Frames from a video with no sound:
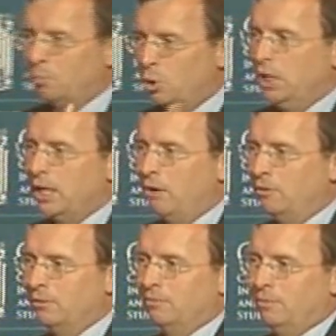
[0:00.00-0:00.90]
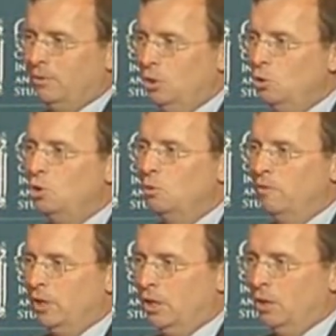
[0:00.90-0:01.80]
putting out
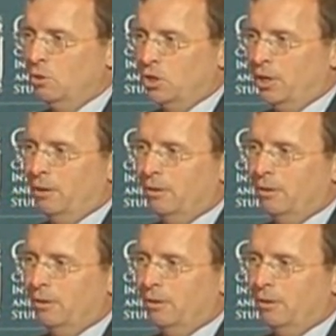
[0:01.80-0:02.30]
YouTube videos